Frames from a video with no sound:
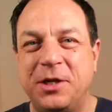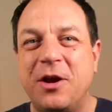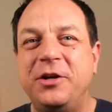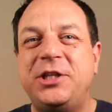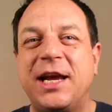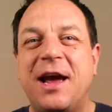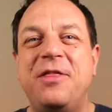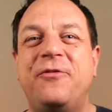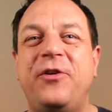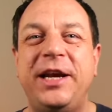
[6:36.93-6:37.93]
So go and check
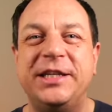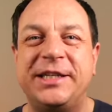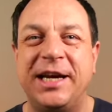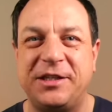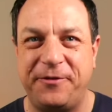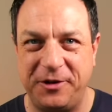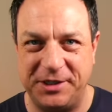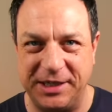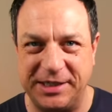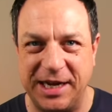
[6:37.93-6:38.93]
out the free
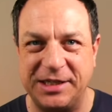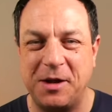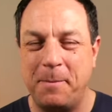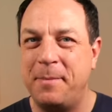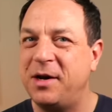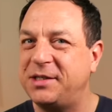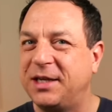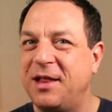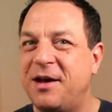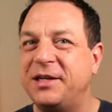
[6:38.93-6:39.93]
Saxophone Success
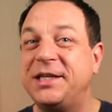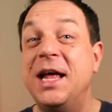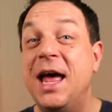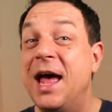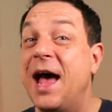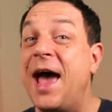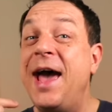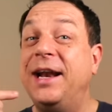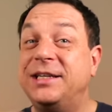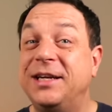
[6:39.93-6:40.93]
Masterclass,
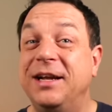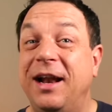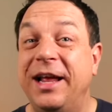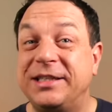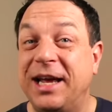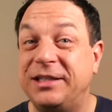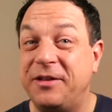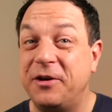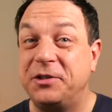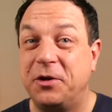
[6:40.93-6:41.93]
and let's get
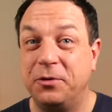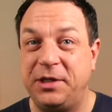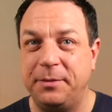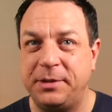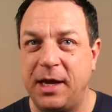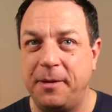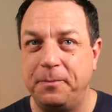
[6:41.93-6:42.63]
to those cool tips now.